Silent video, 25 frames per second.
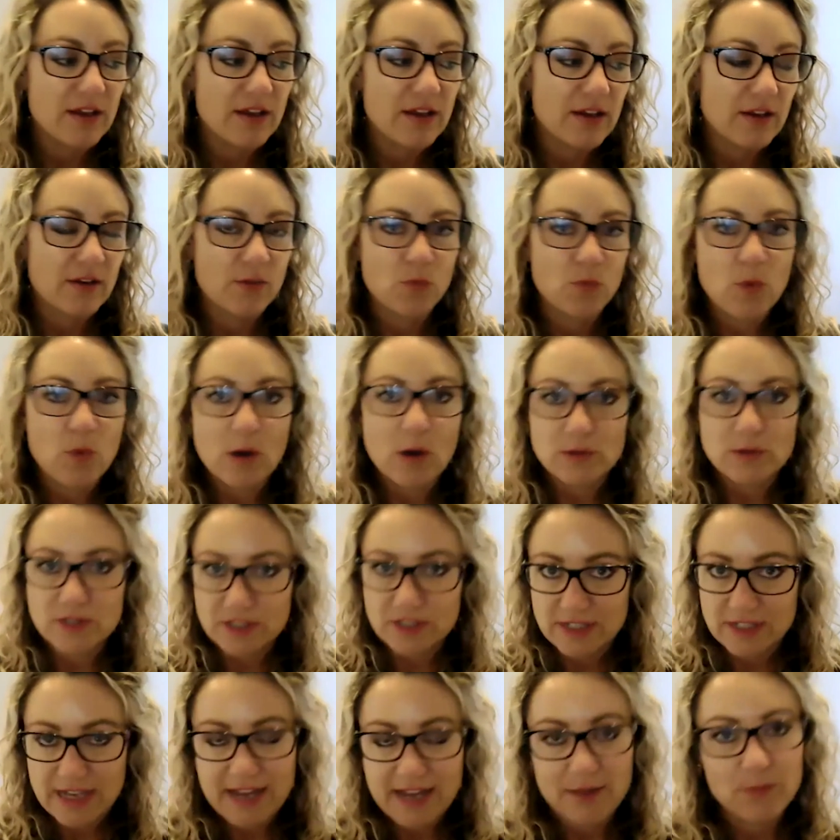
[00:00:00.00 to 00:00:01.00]
whilst
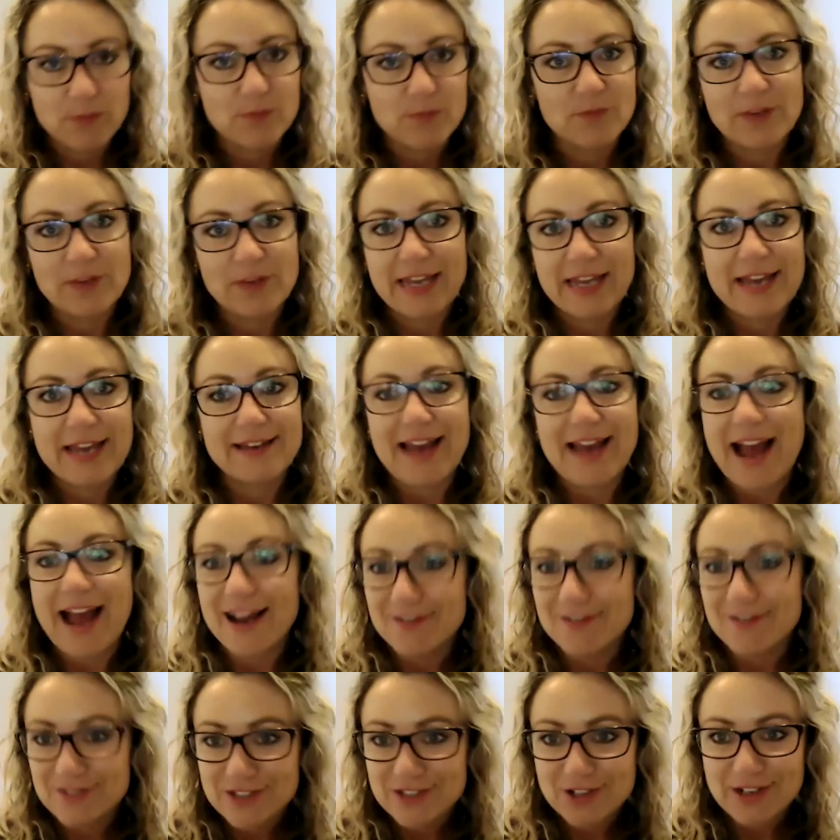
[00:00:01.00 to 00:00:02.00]
yet we can
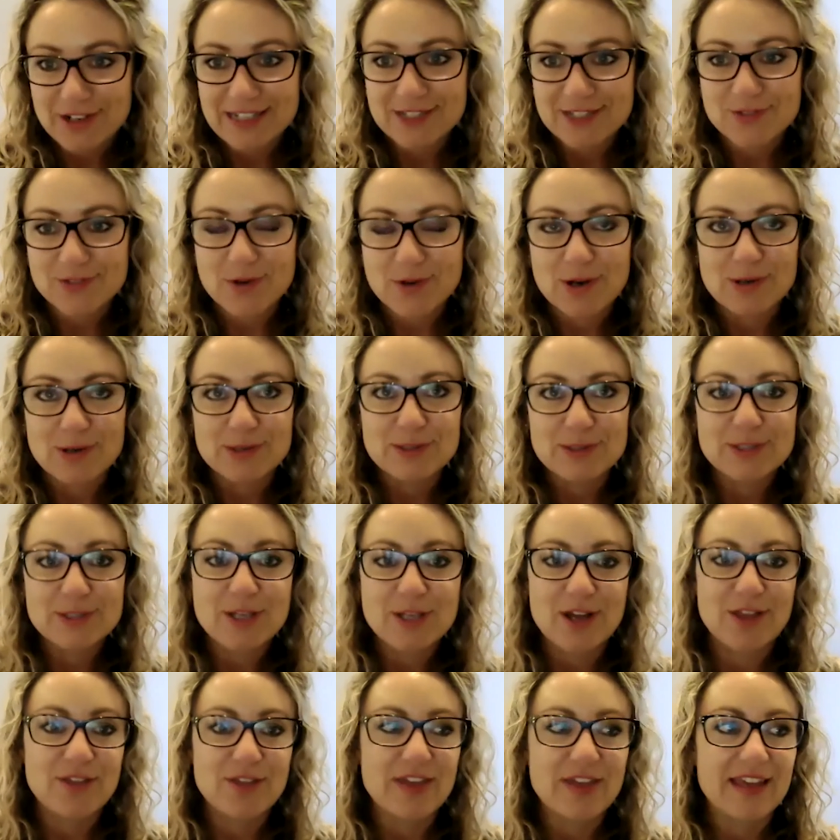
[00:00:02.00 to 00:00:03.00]
advertise roles,
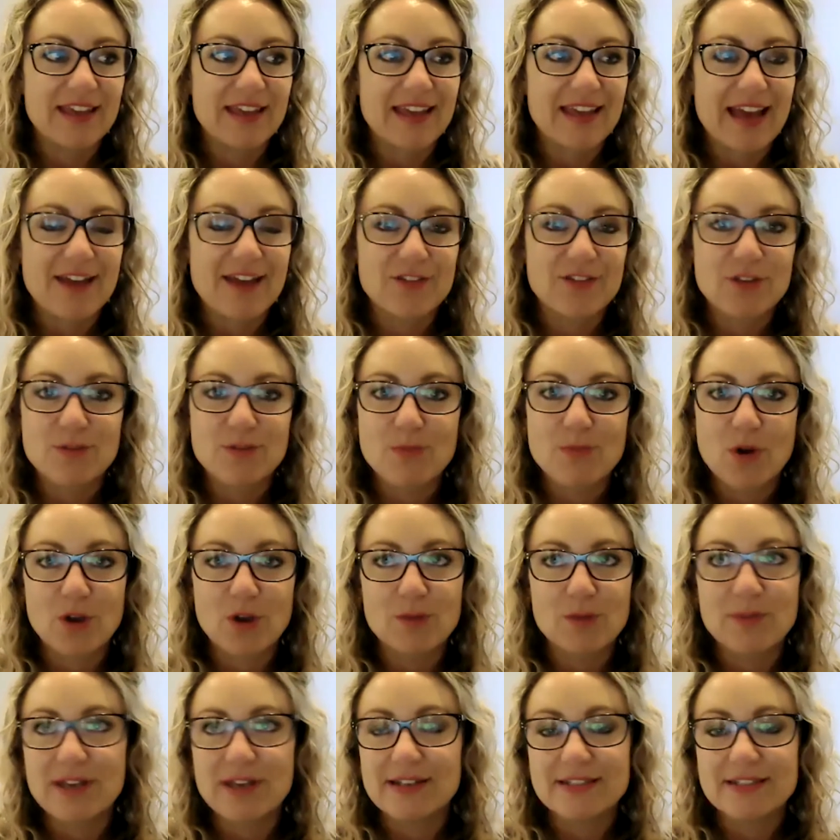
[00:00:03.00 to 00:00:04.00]
I think at the
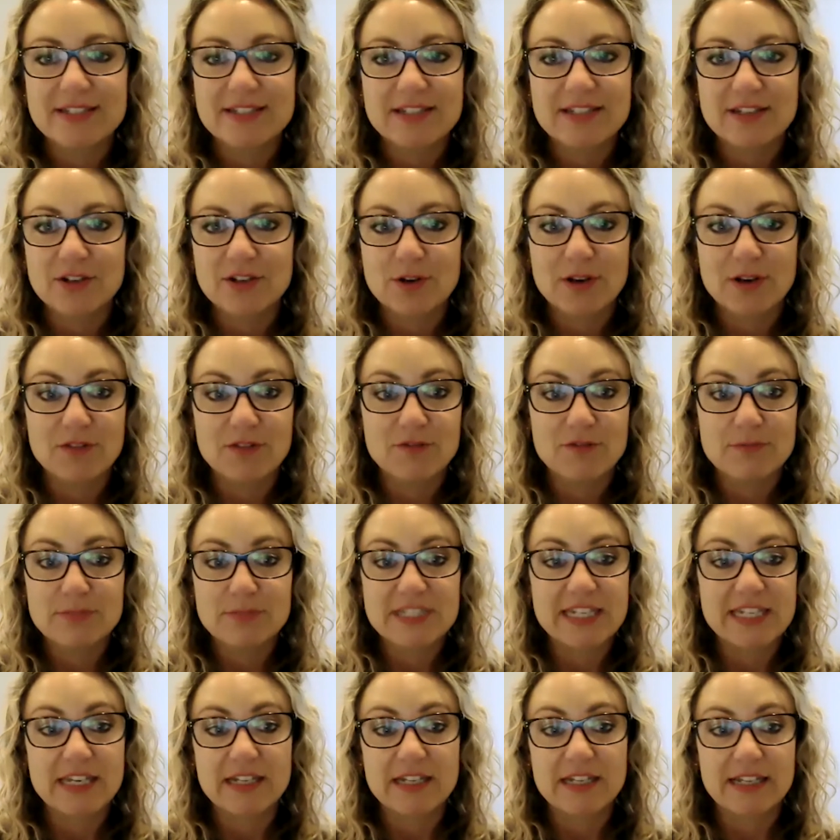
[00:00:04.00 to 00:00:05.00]
moment,
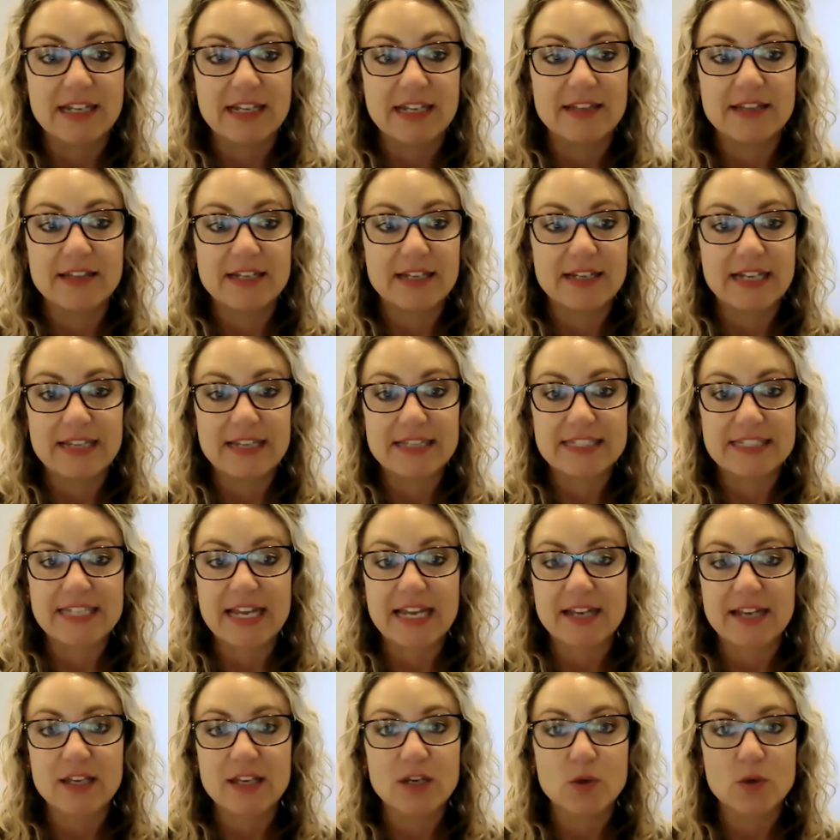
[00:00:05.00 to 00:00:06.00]
particularly in the
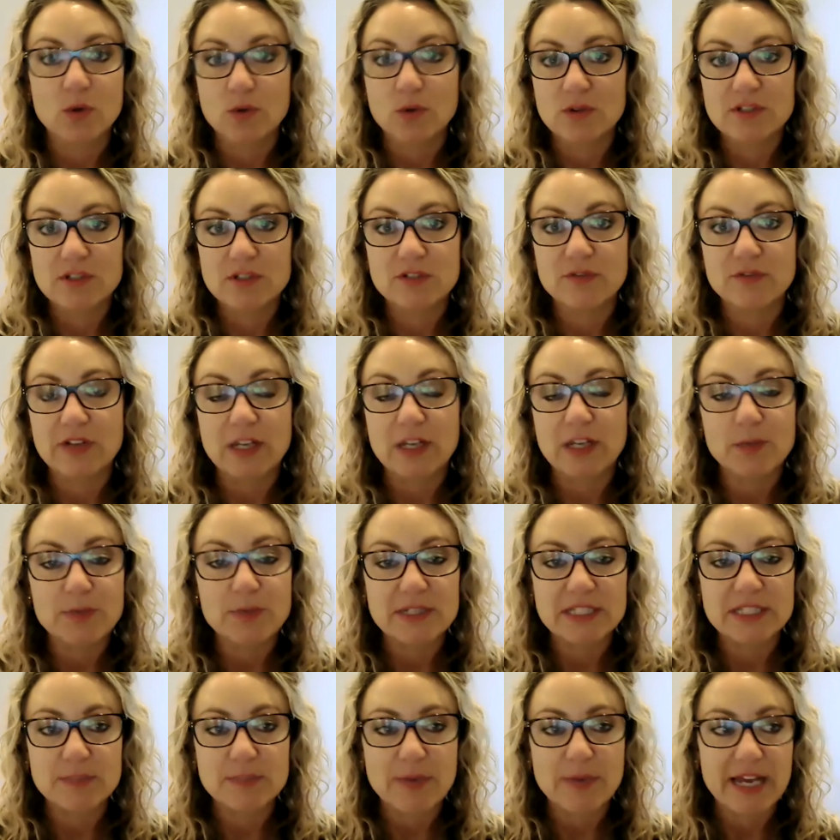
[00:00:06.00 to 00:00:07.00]
technical or the developer
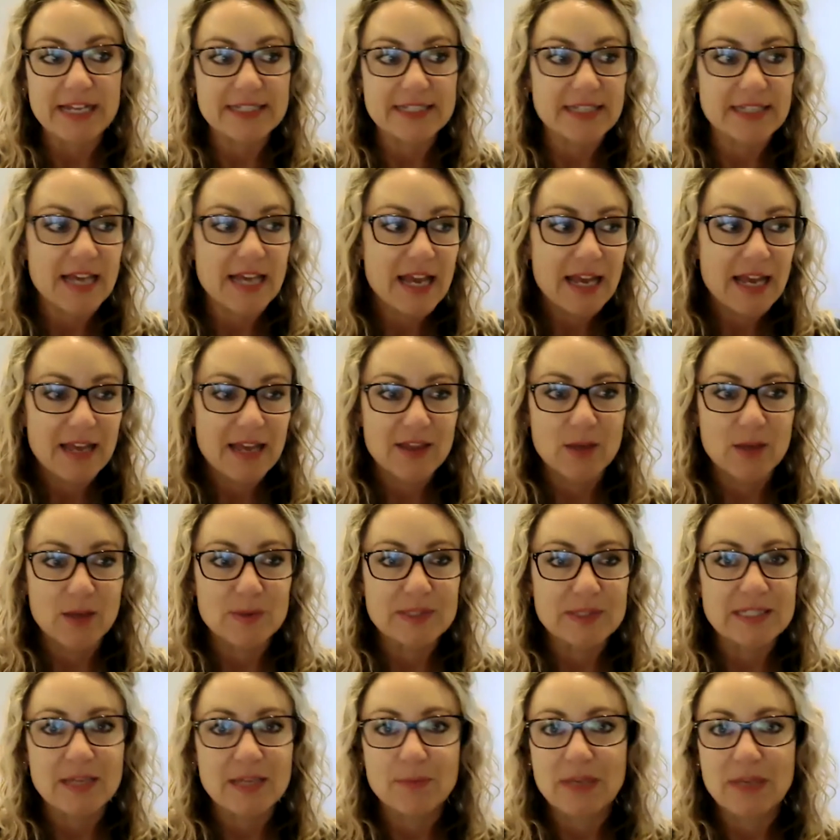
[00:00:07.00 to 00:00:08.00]
space, there
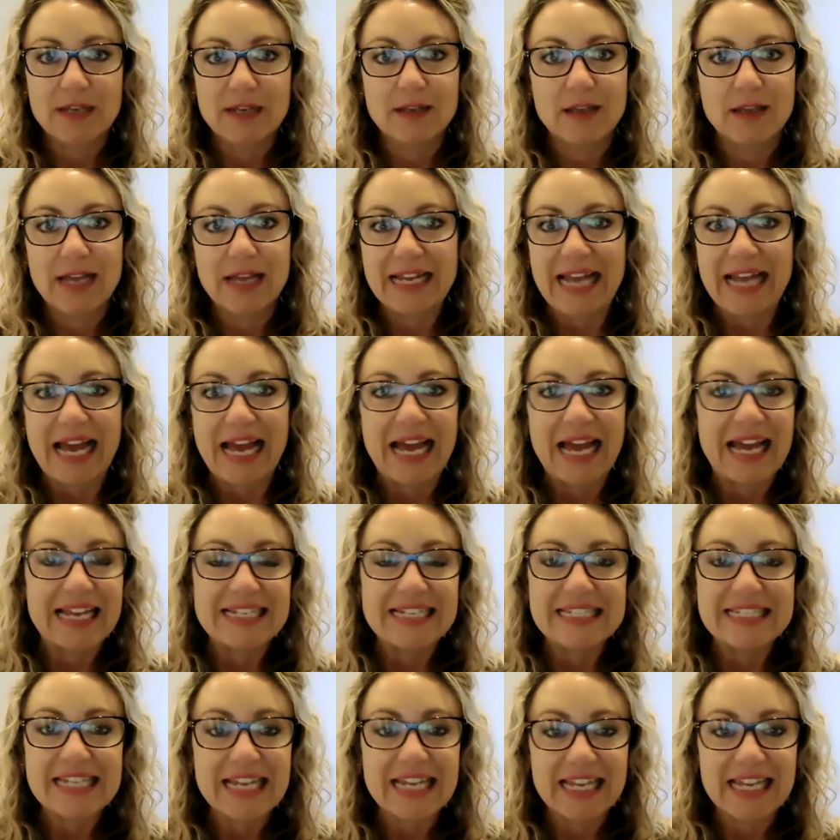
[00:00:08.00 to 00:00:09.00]
was something like
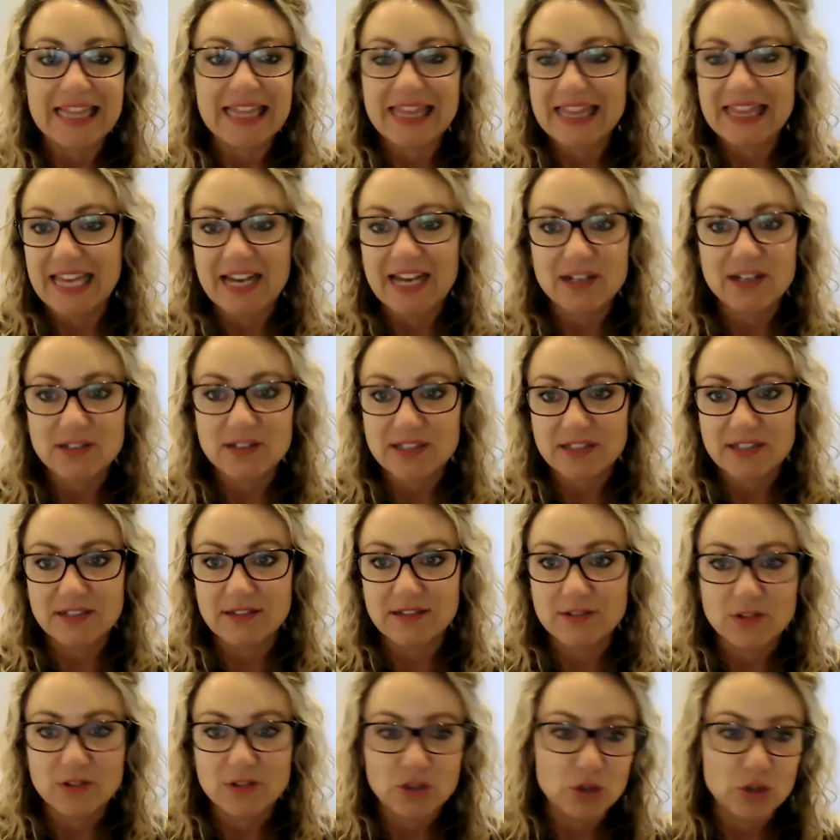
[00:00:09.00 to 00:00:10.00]

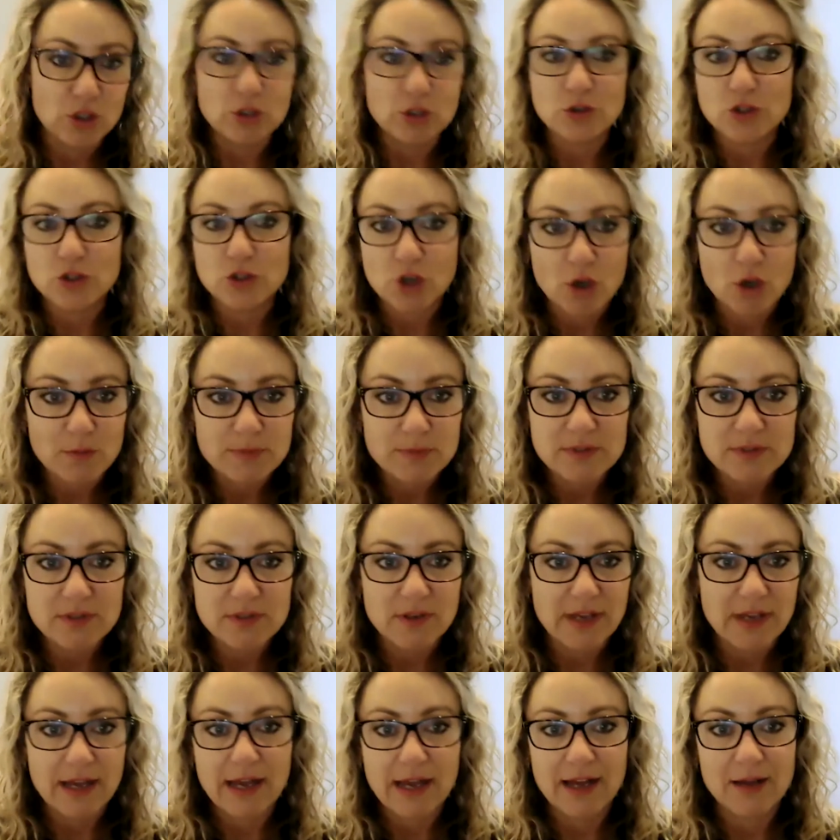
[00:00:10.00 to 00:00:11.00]
18,000 new jobs
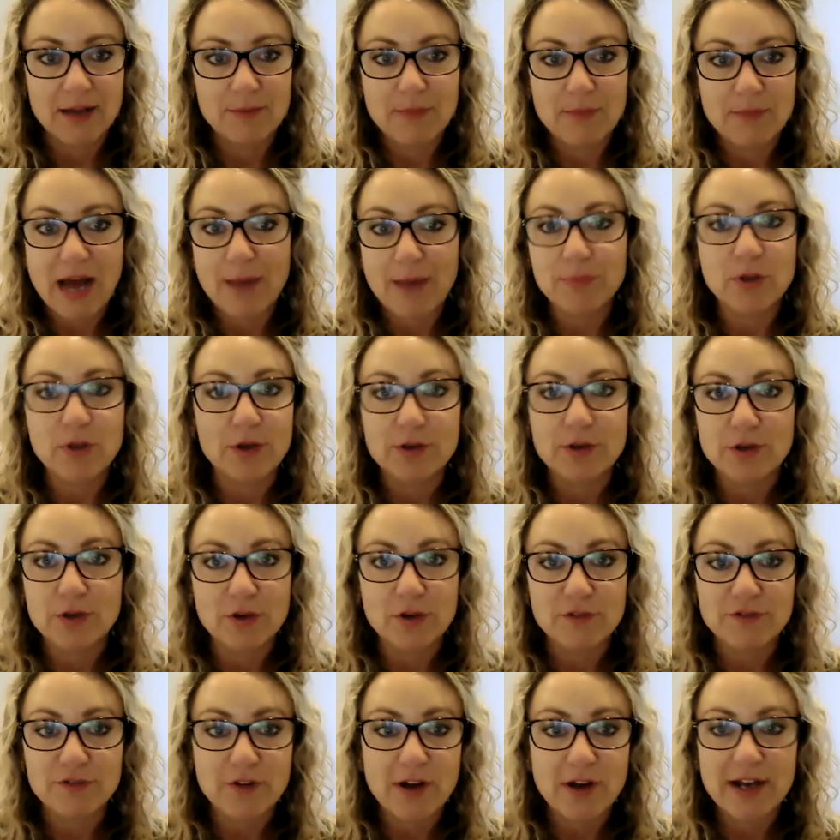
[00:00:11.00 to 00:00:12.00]
uploaded
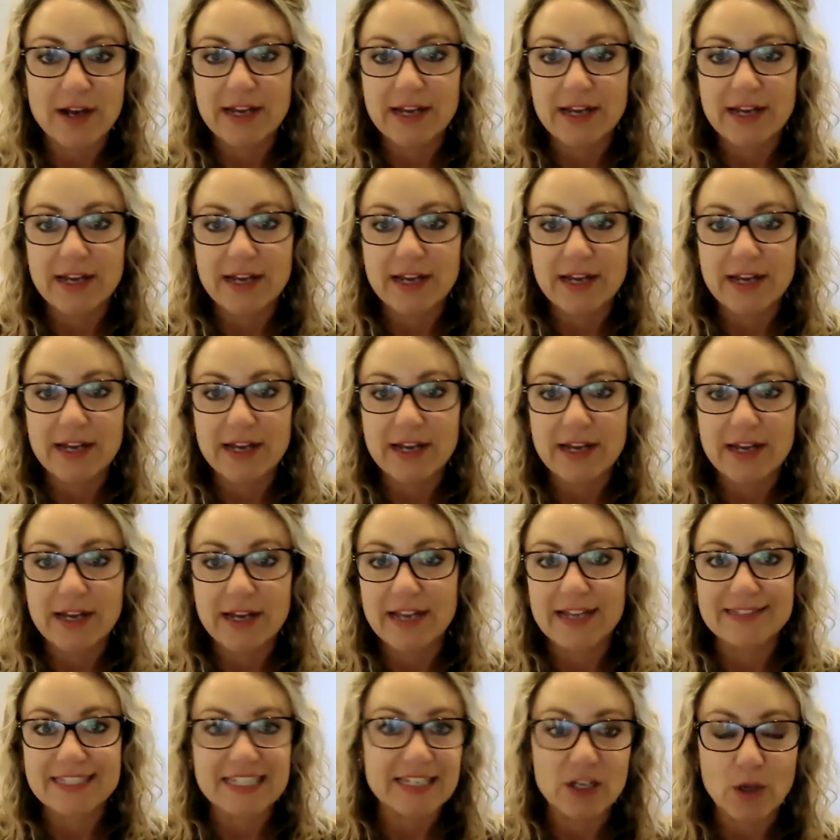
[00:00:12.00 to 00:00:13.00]
on Friday
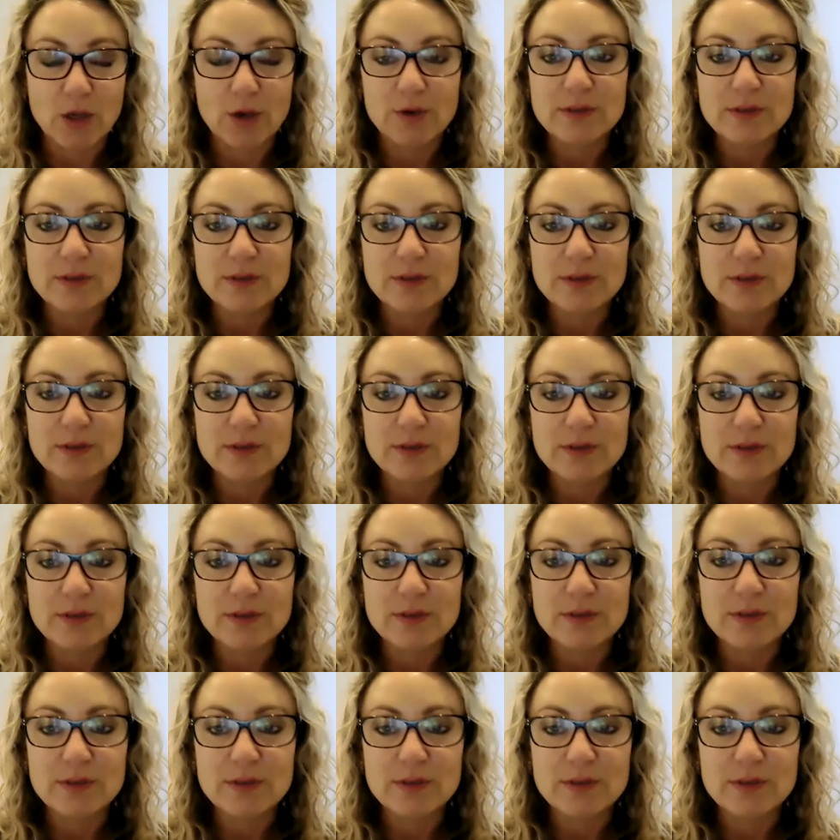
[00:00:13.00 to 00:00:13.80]
in Sydney alone.